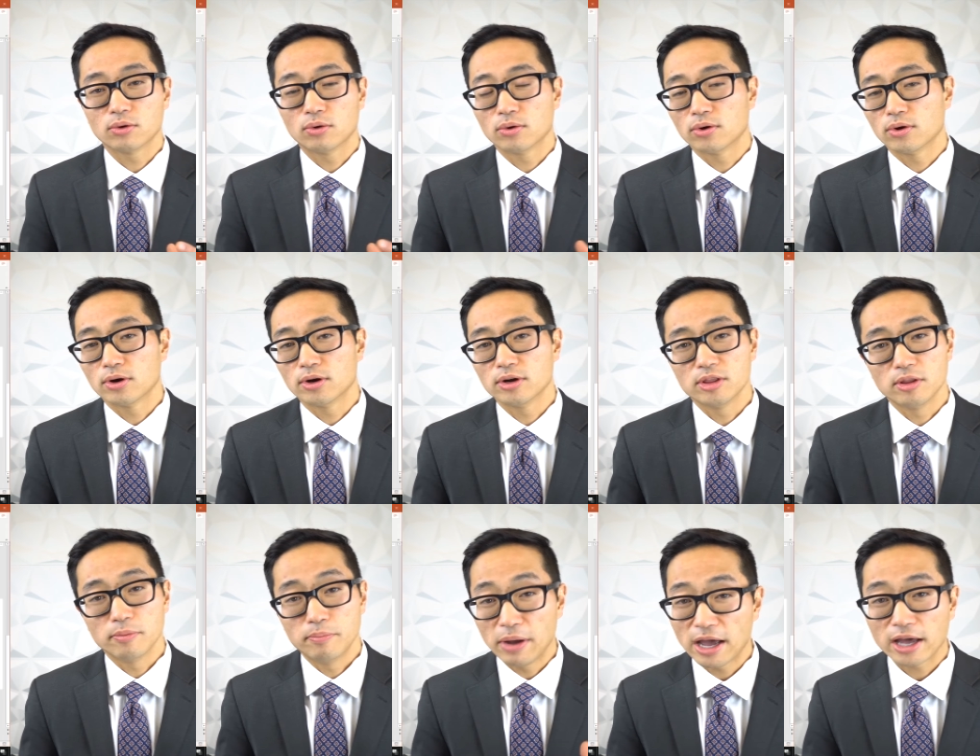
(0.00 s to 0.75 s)
or
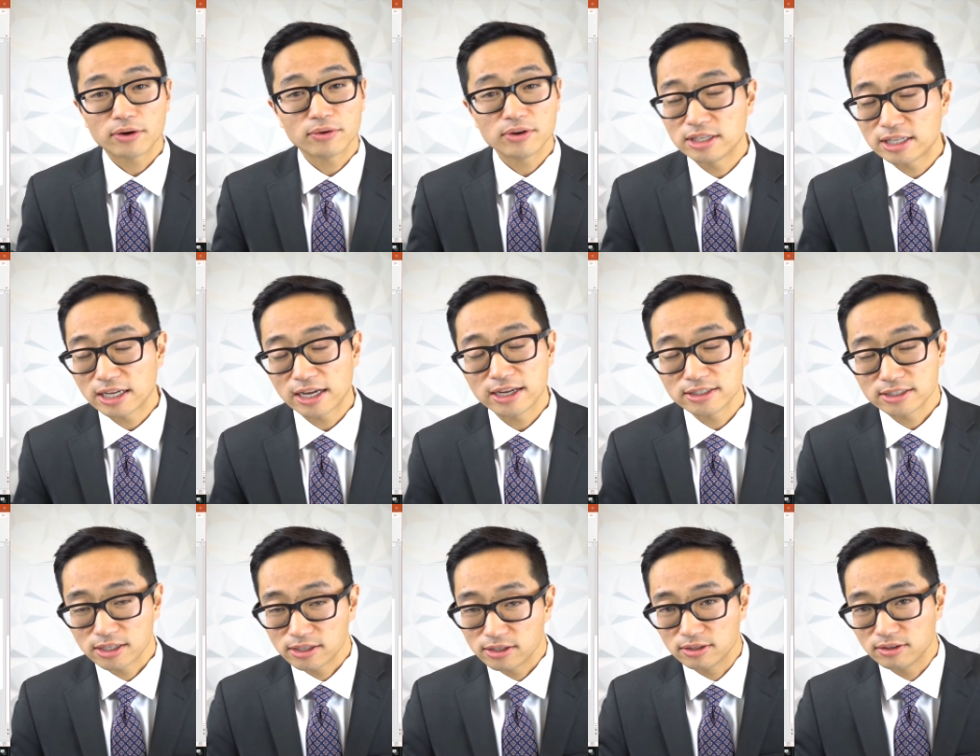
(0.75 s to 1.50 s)
the battery
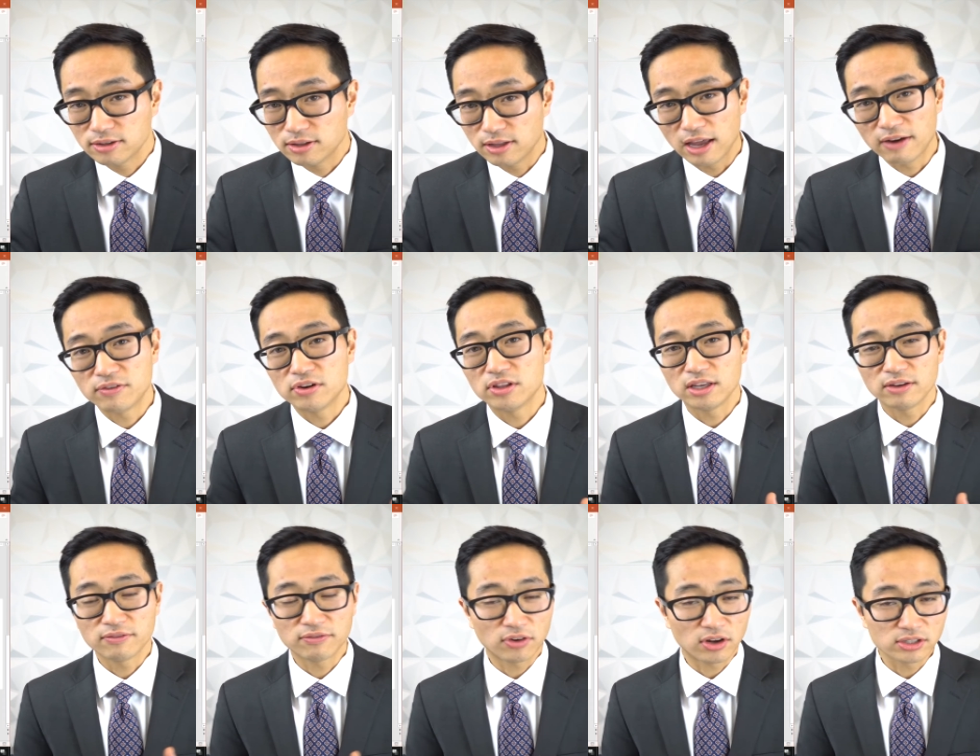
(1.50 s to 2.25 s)
dies and
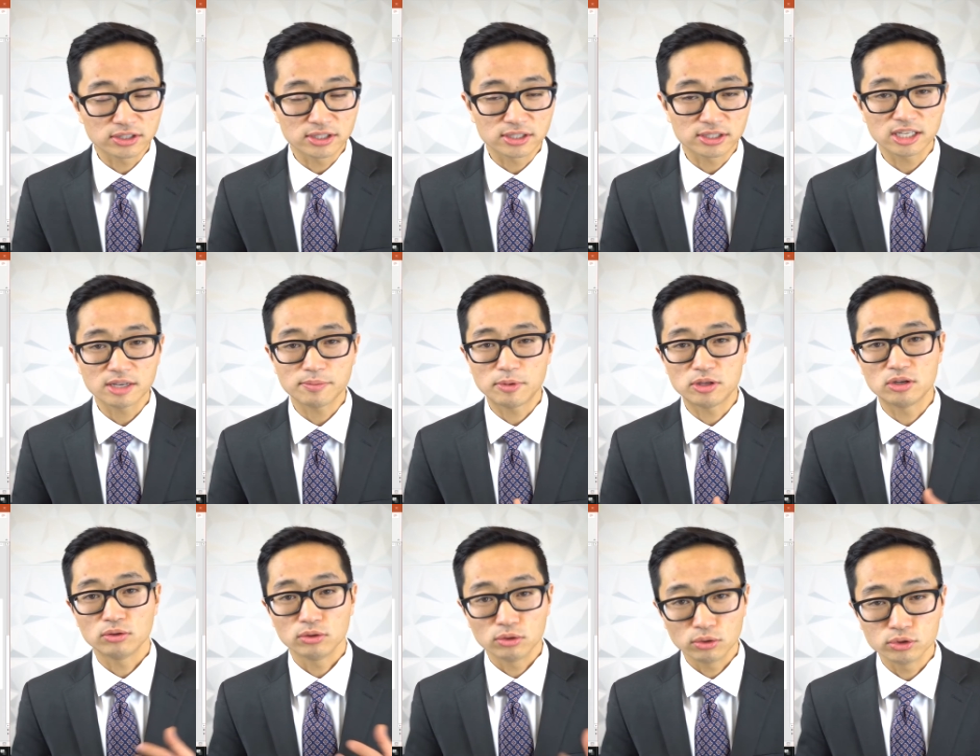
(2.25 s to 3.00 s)
everything falls asleep
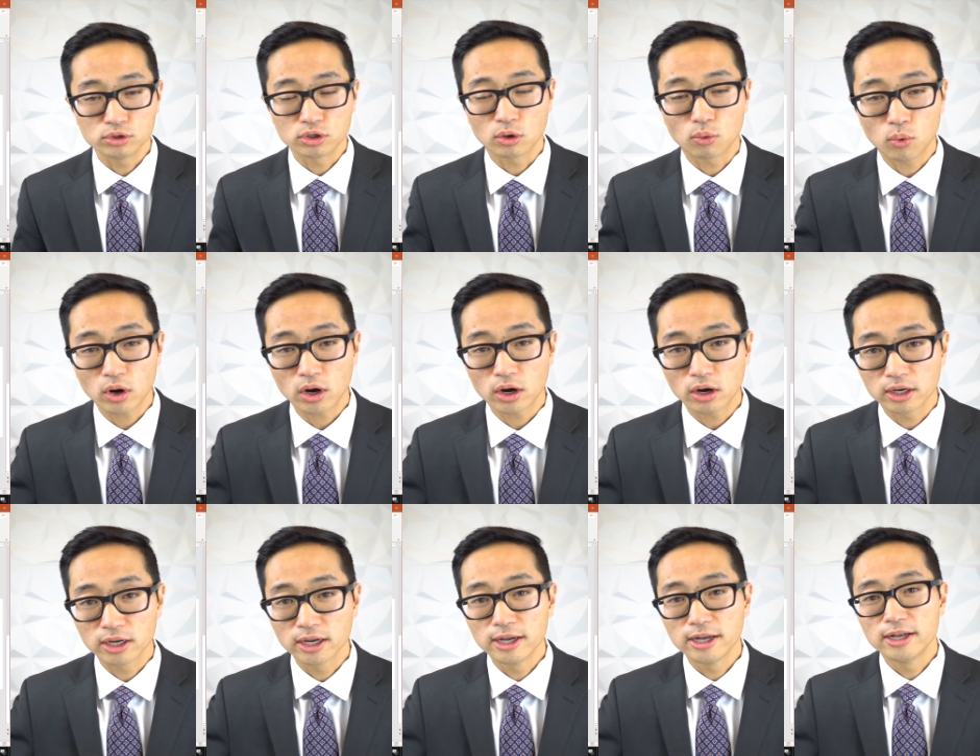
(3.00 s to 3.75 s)
and you lose your
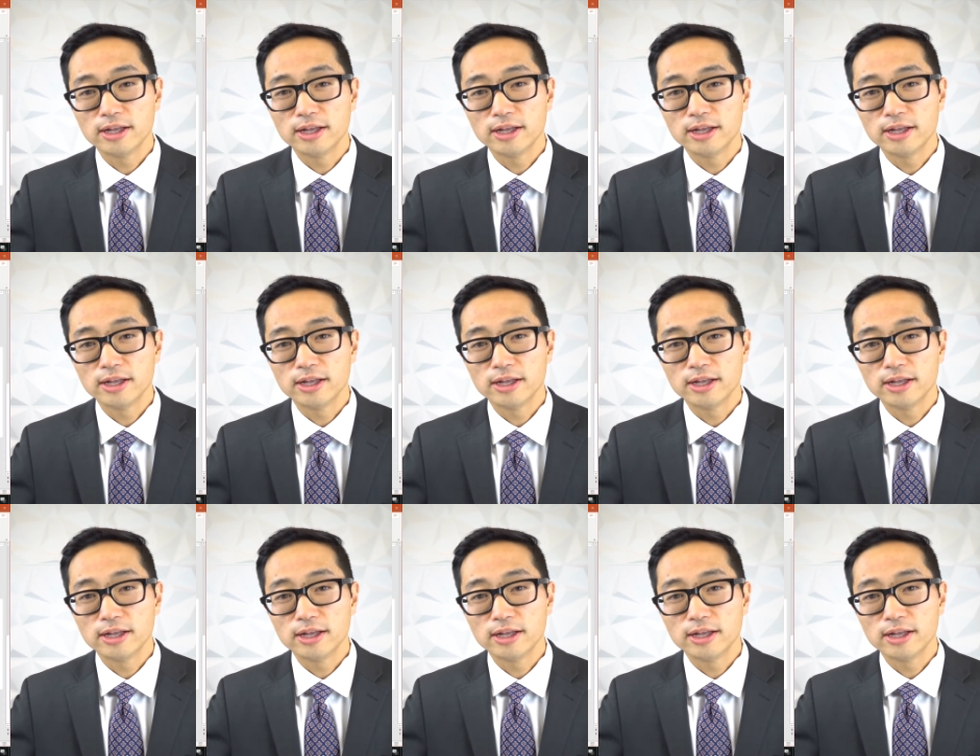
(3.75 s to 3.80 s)
work,